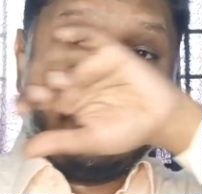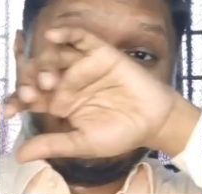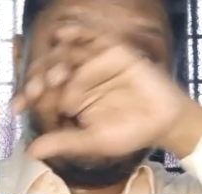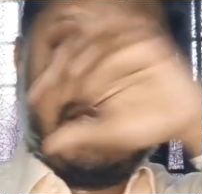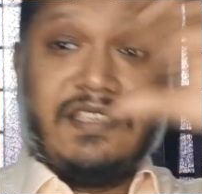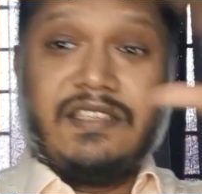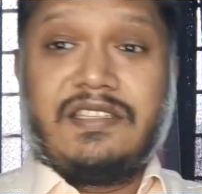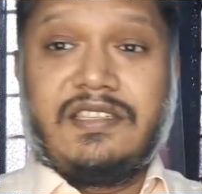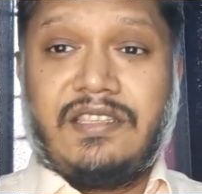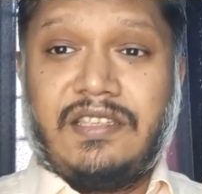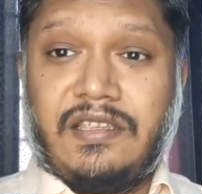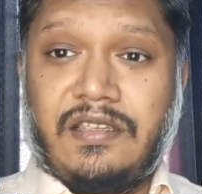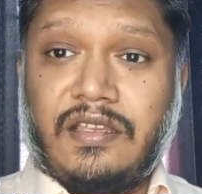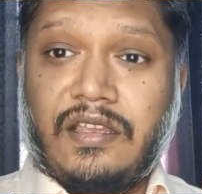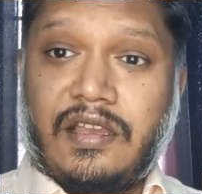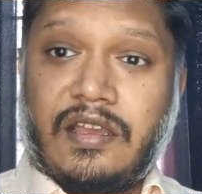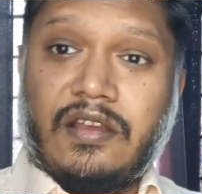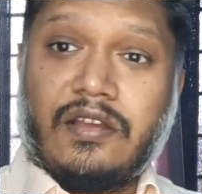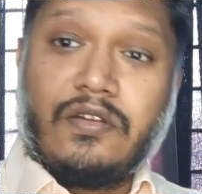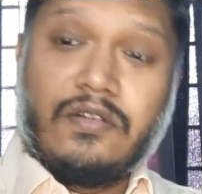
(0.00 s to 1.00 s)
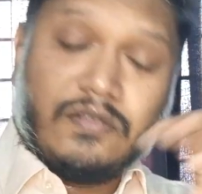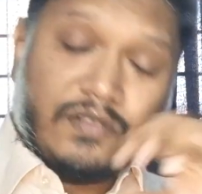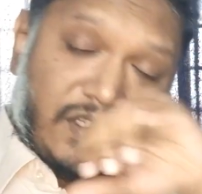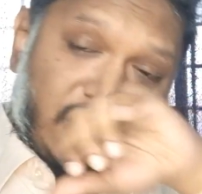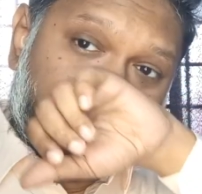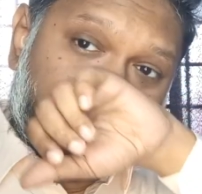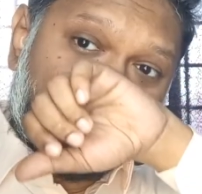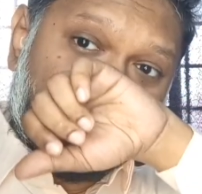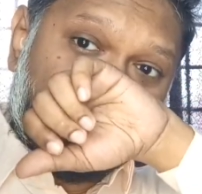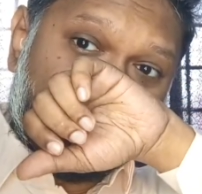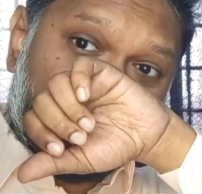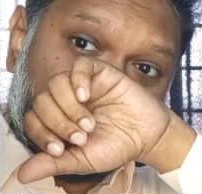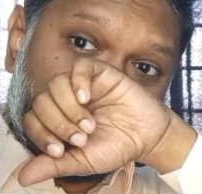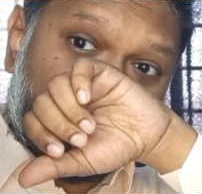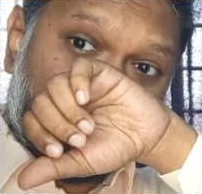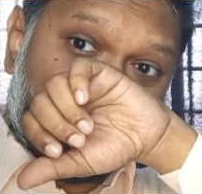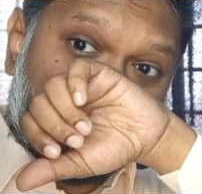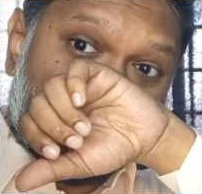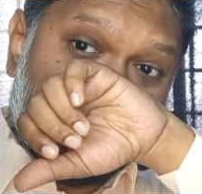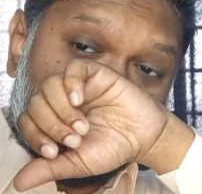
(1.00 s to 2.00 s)
This is a
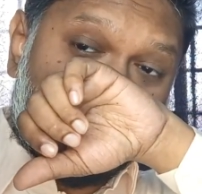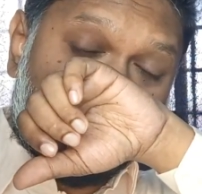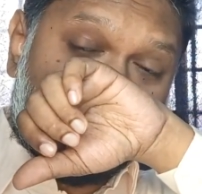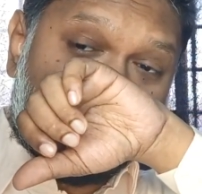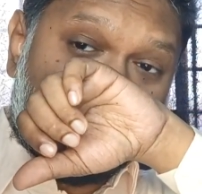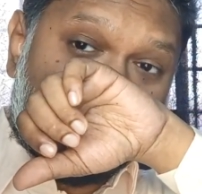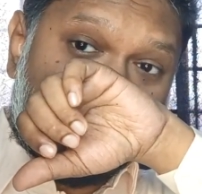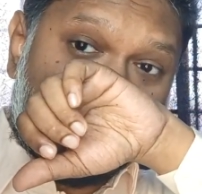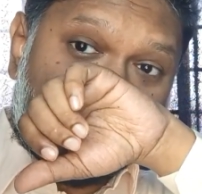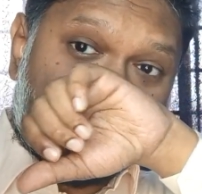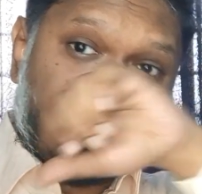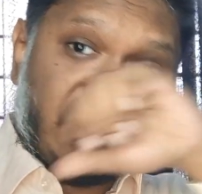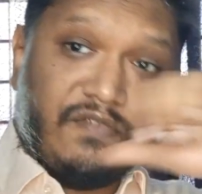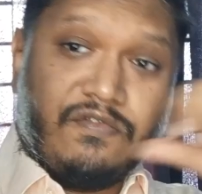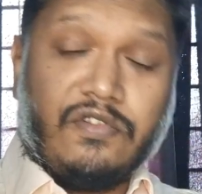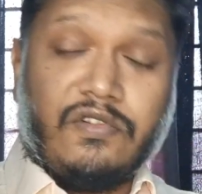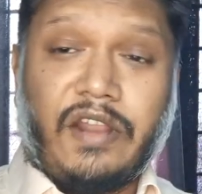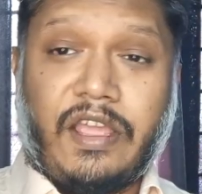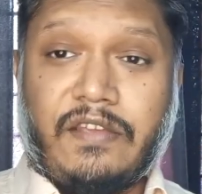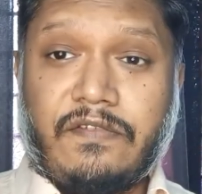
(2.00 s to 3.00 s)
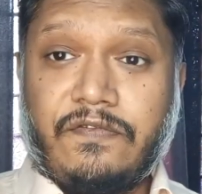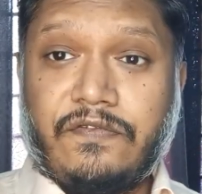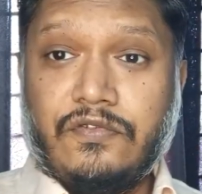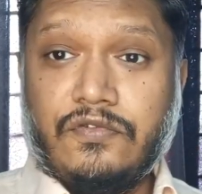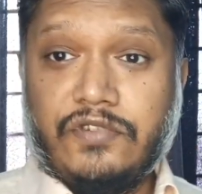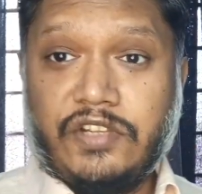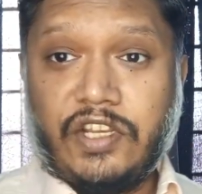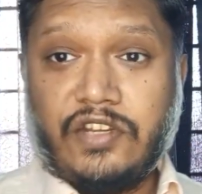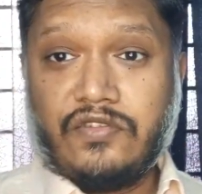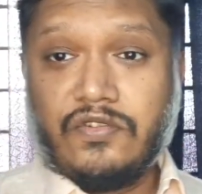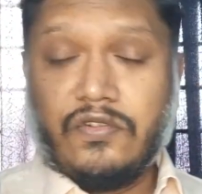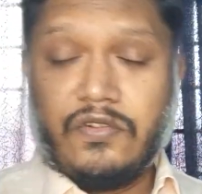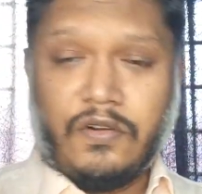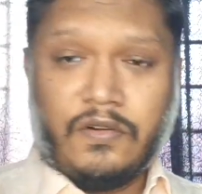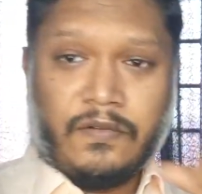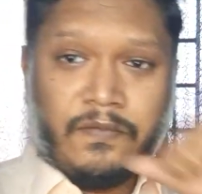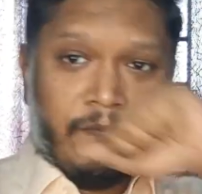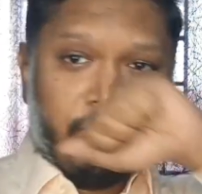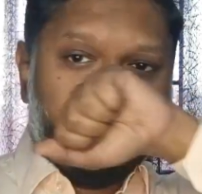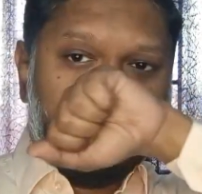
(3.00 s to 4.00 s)
decent smelling fragrance. If you like fruity
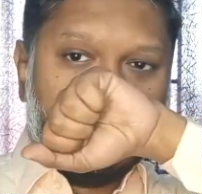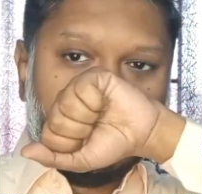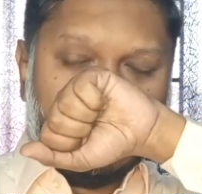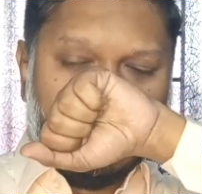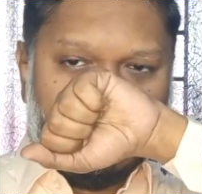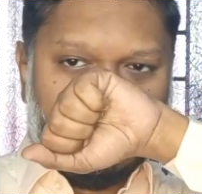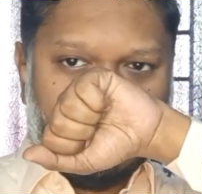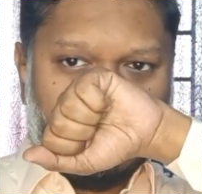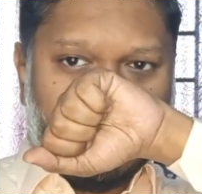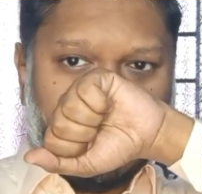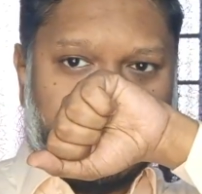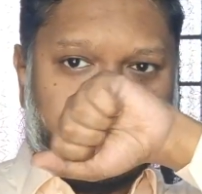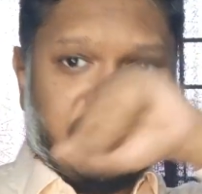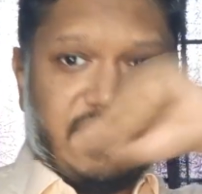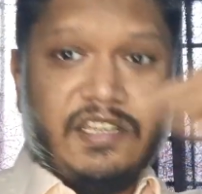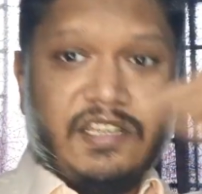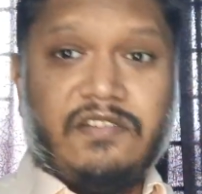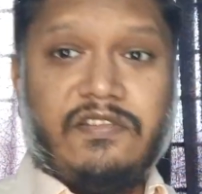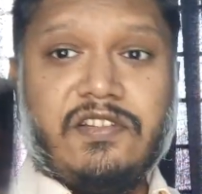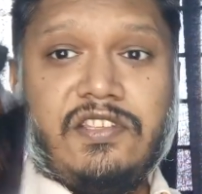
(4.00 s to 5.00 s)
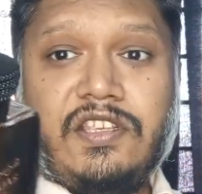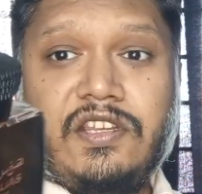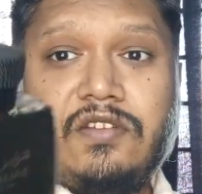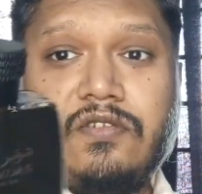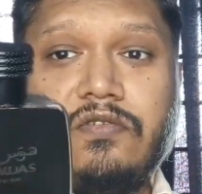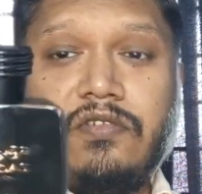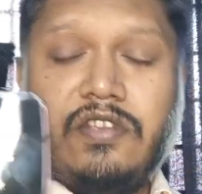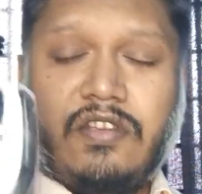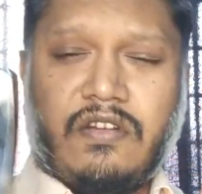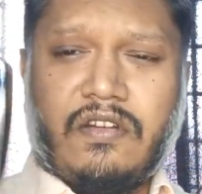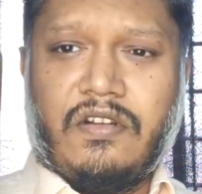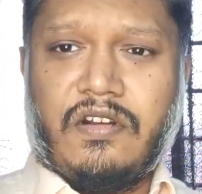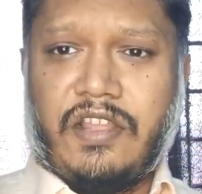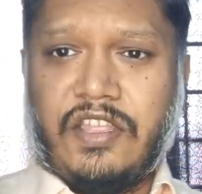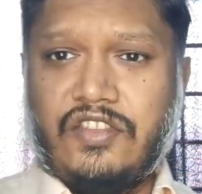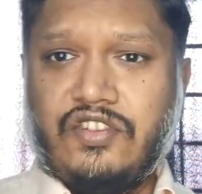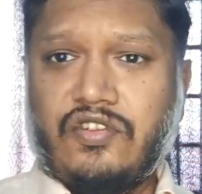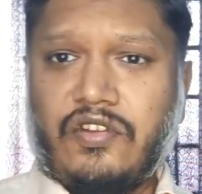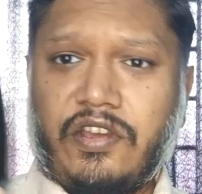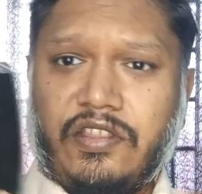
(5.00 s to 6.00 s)
tone, if you like citrusy tone, you're
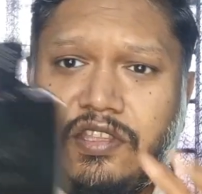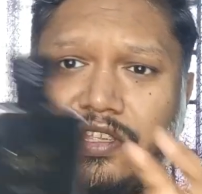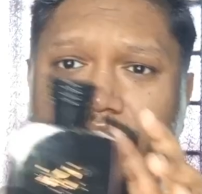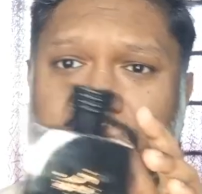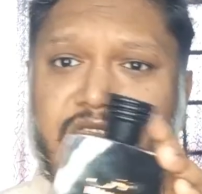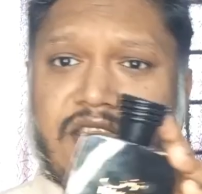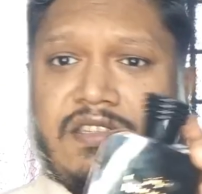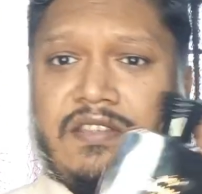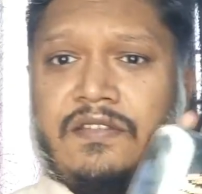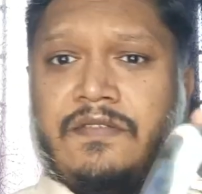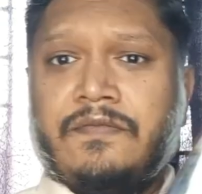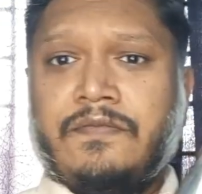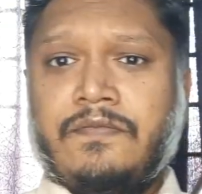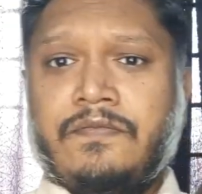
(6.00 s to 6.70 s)
gonna enjoy this.